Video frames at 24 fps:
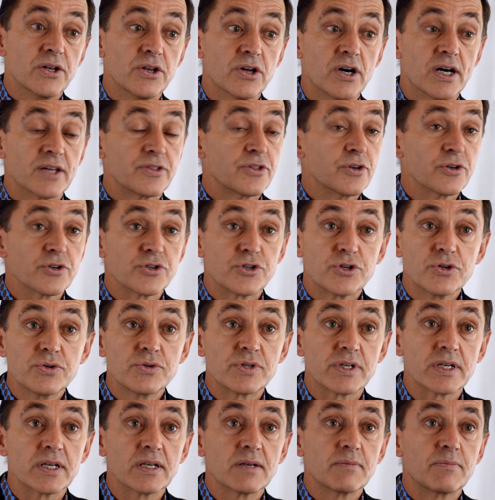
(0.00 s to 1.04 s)
not their
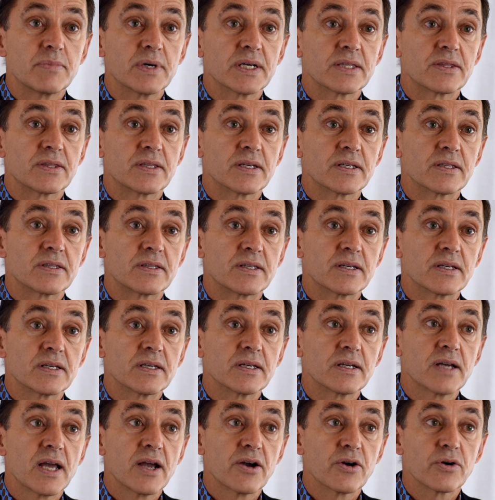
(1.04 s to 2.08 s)
choosing, but that
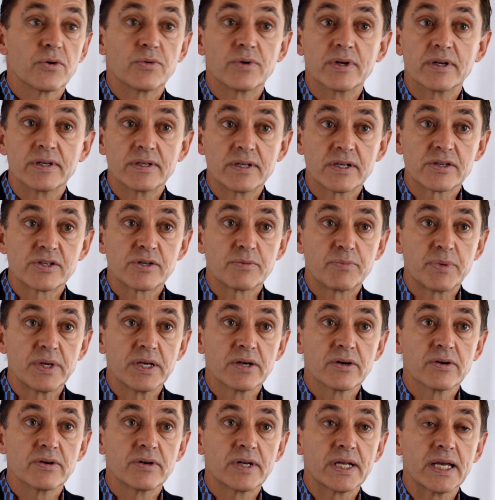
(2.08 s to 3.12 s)
the heroin had
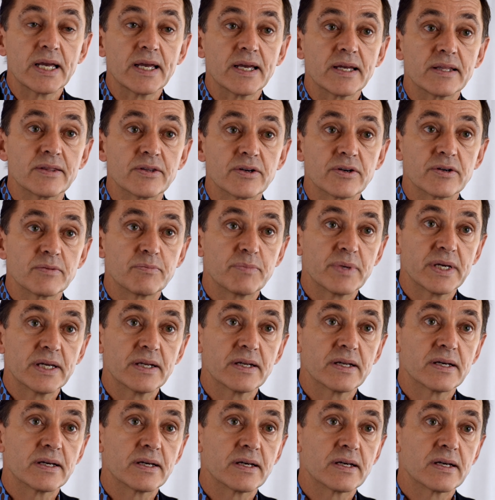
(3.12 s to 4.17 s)
disappeared and there had
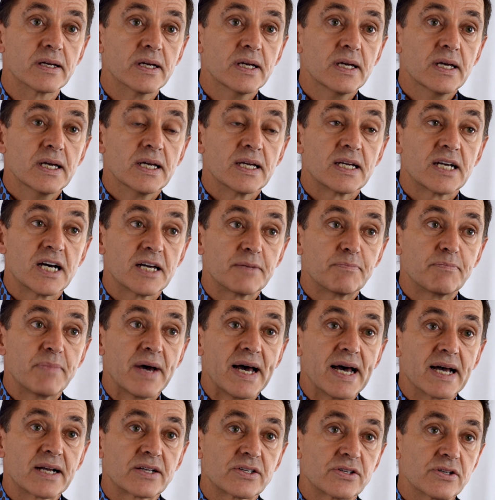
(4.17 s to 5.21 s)
been uh,
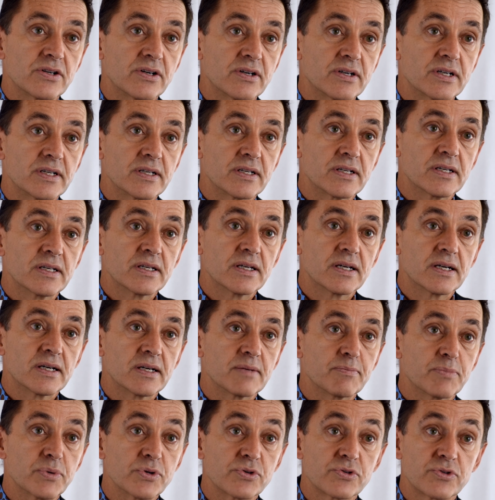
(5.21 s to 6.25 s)
cutbacks on
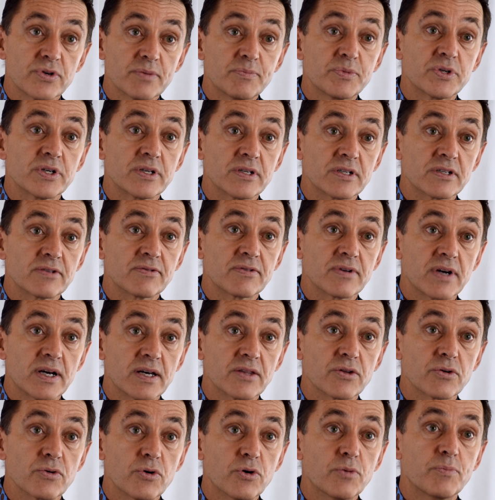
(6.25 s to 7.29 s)
uh, prescriptions of
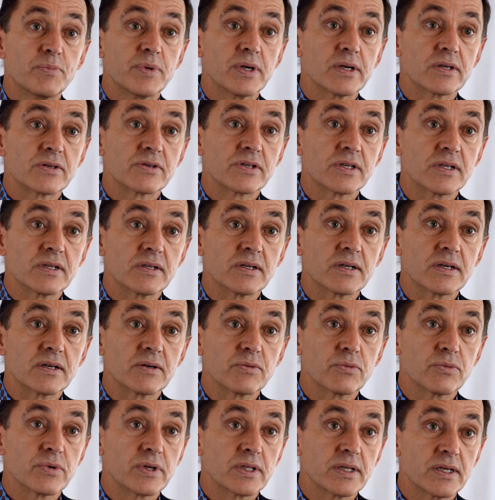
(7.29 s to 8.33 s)
other opiates and uh,
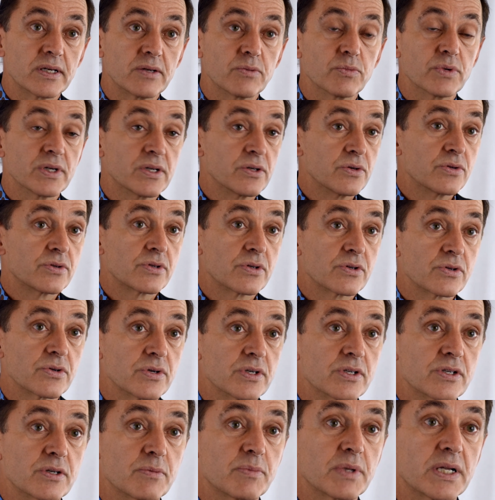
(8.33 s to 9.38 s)
really reduced the
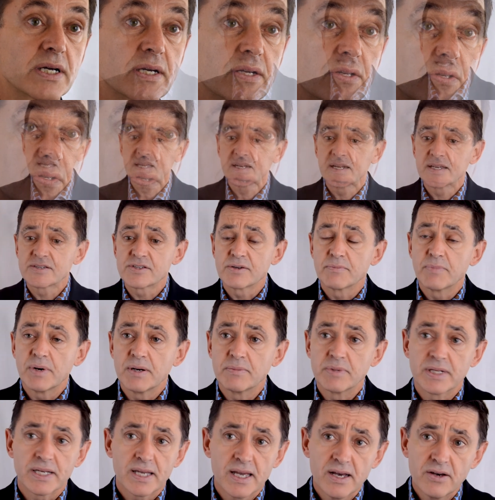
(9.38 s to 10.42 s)
street supplies. And as a
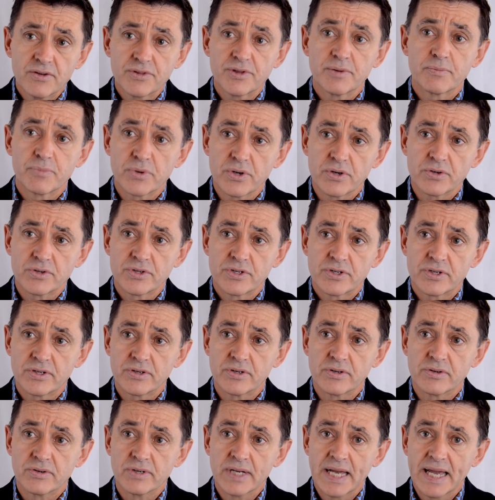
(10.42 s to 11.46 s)
public health approach
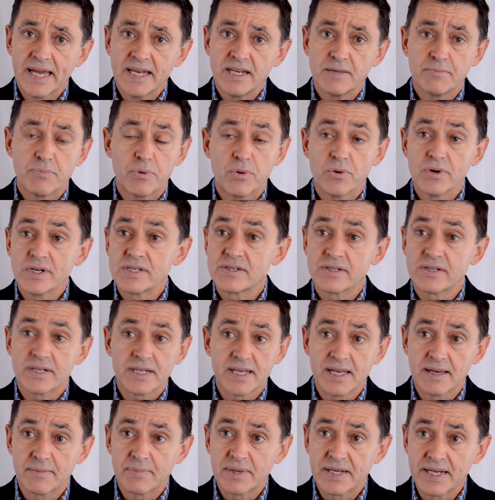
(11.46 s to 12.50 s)
to any
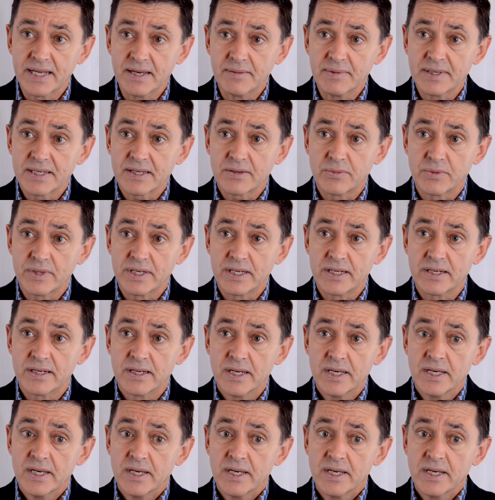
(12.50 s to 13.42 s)
poisoning epidemic, we'd